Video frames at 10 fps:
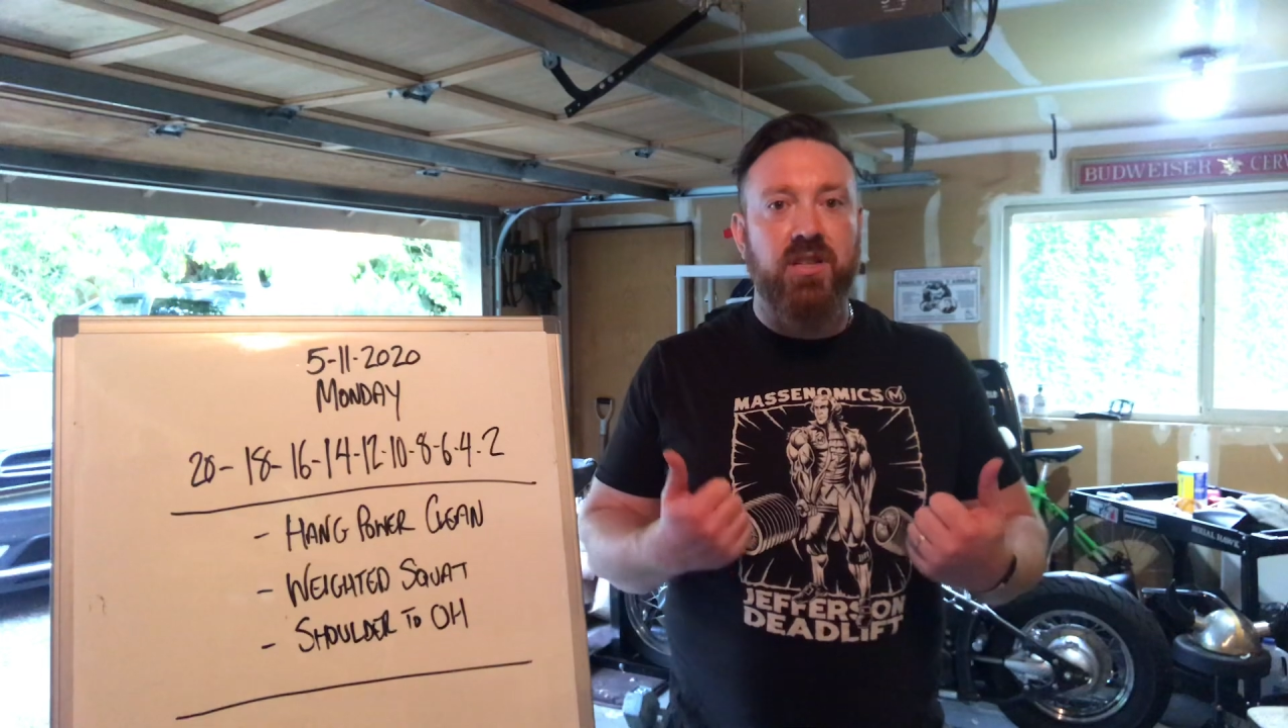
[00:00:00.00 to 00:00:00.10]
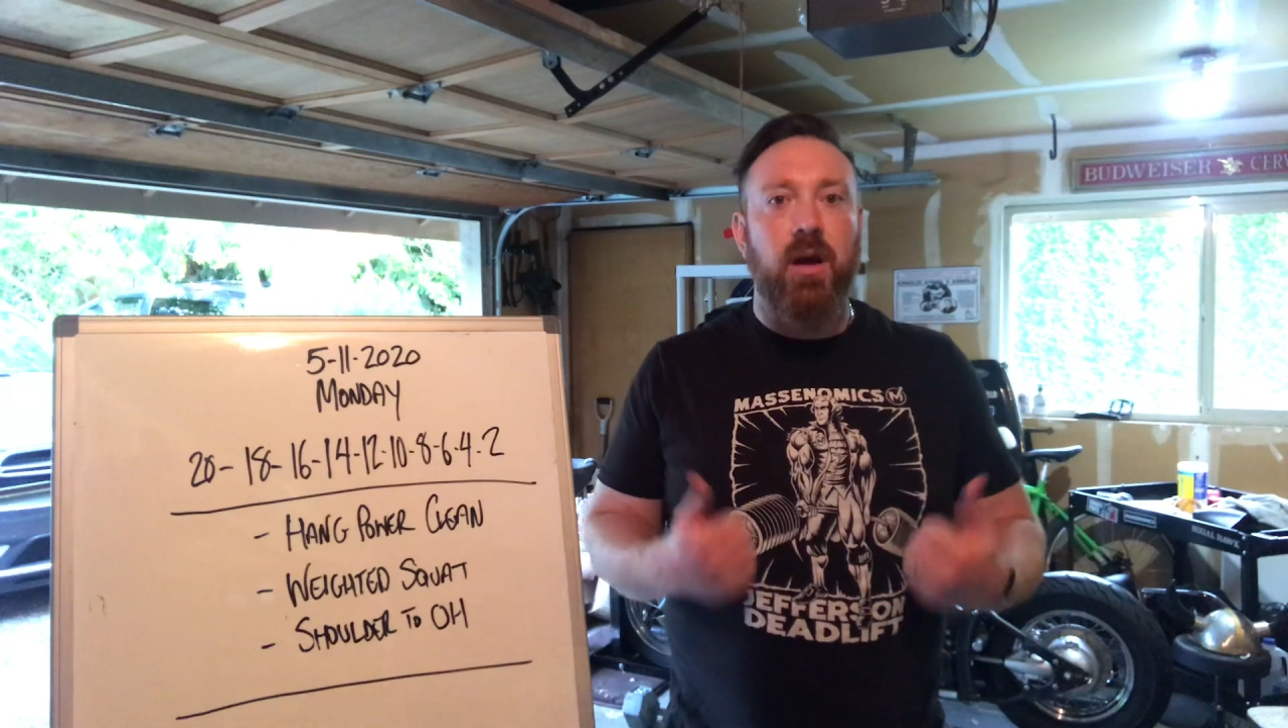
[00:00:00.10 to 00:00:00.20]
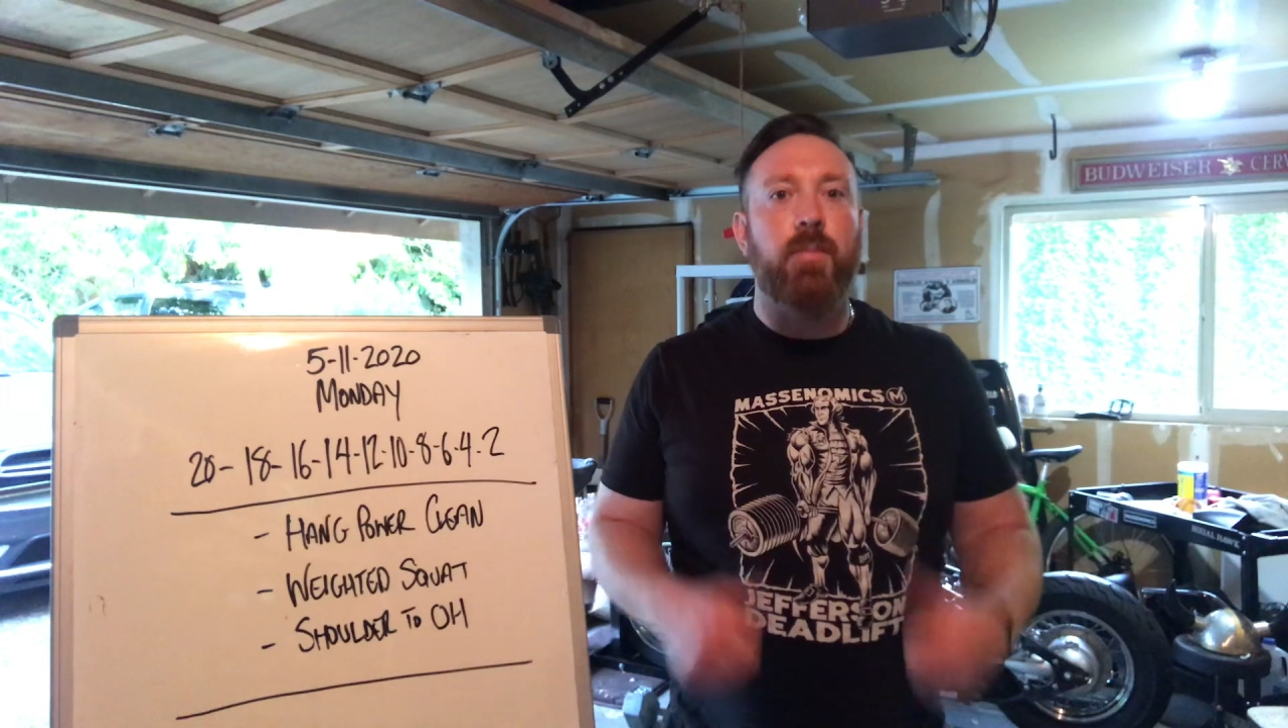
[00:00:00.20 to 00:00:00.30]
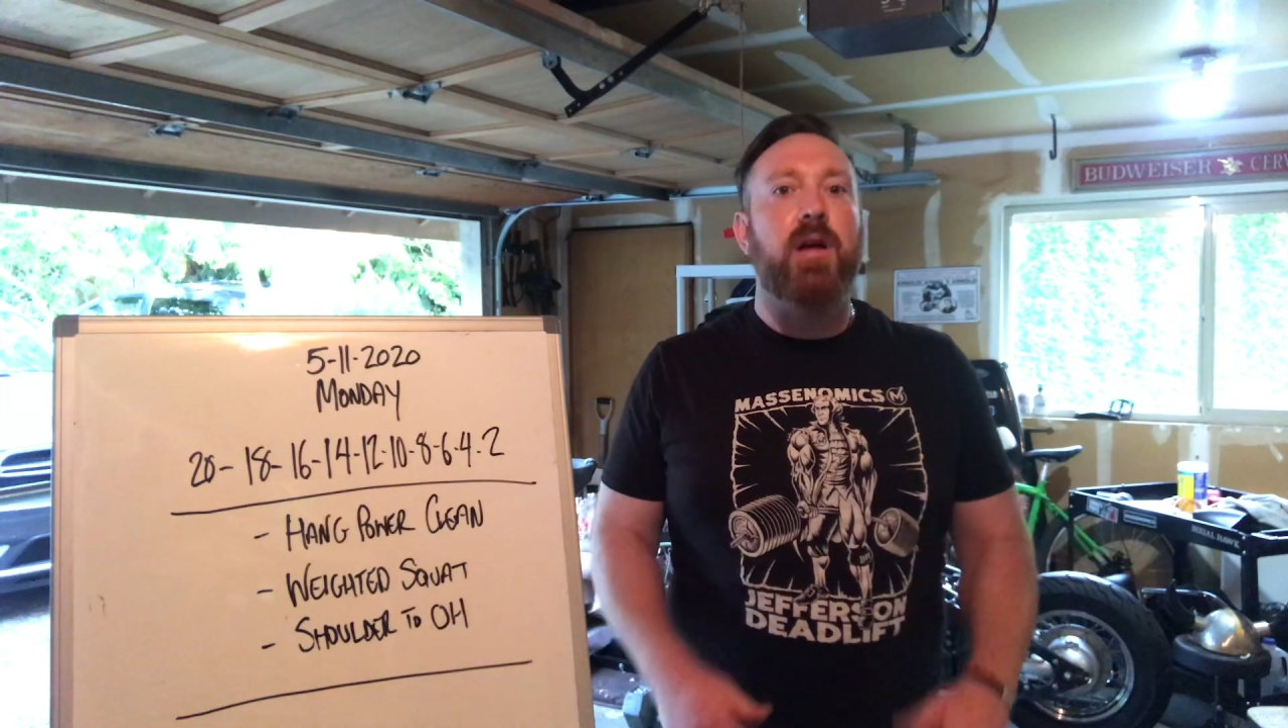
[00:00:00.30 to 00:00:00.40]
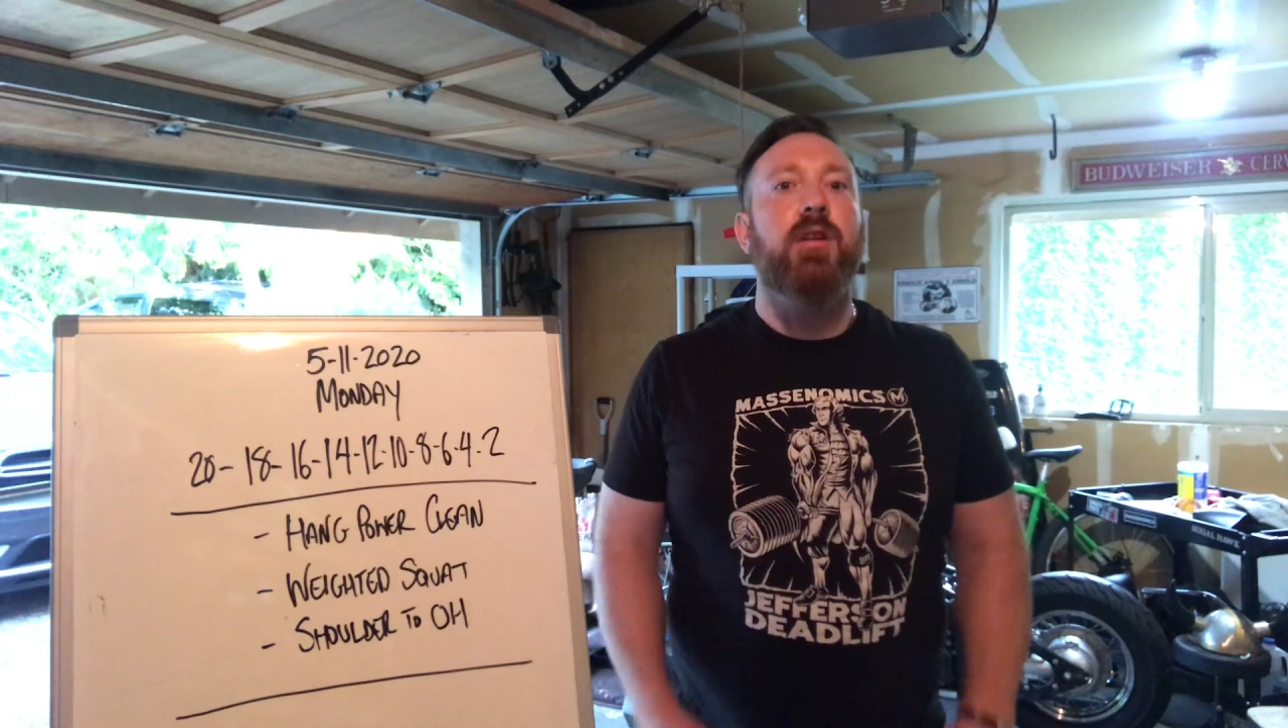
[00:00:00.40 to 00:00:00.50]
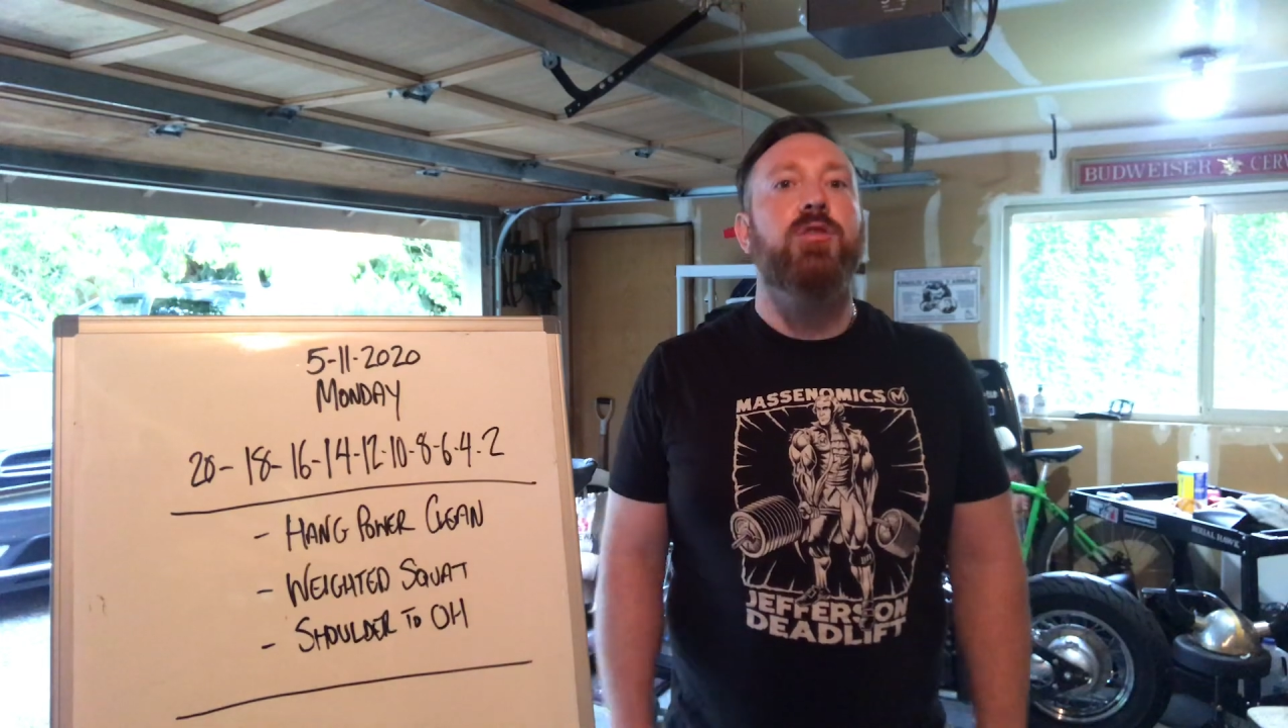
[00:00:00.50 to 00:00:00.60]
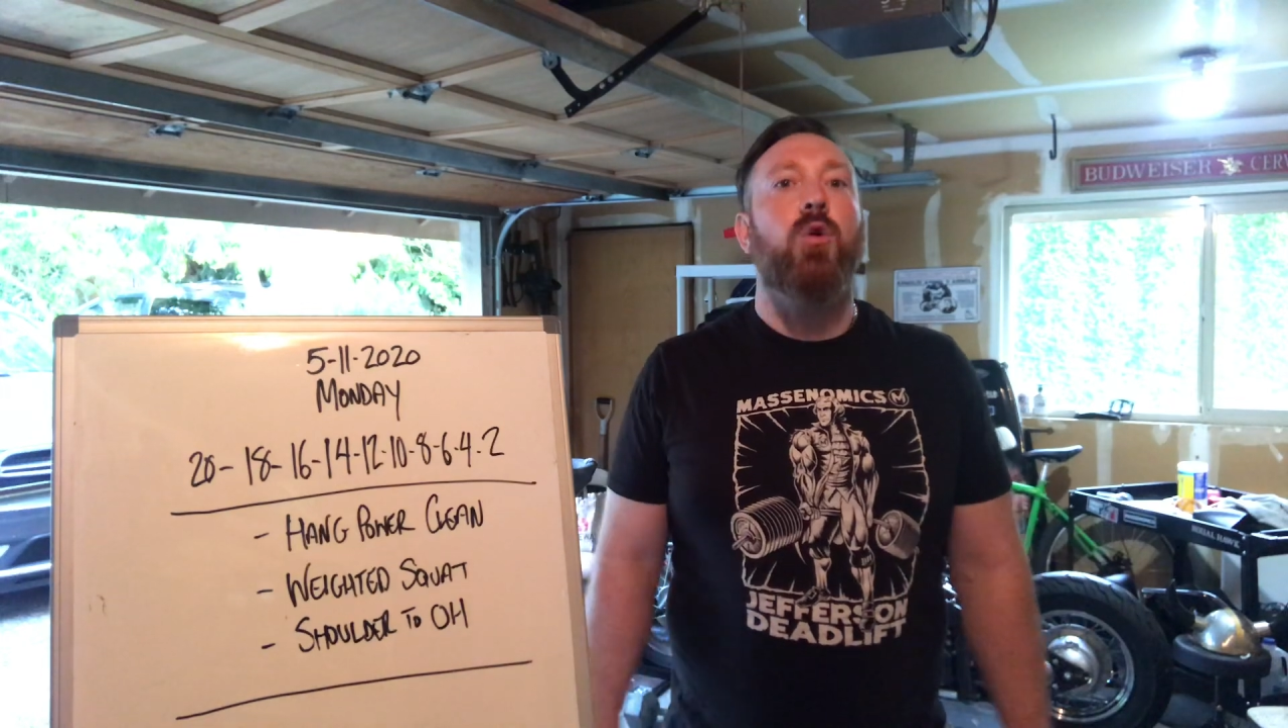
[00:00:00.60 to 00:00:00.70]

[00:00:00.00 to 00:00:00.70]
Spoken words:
dumbbells